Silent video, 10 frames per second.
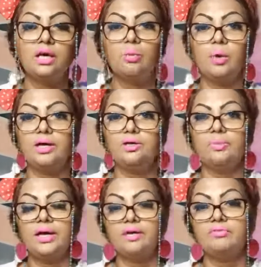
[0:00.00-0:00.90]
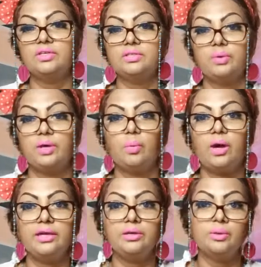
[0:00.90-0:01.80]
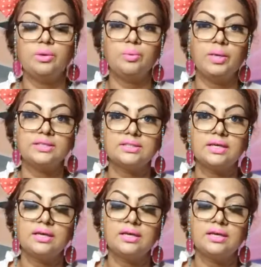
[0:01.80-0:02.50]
Why you behave this way, why you always,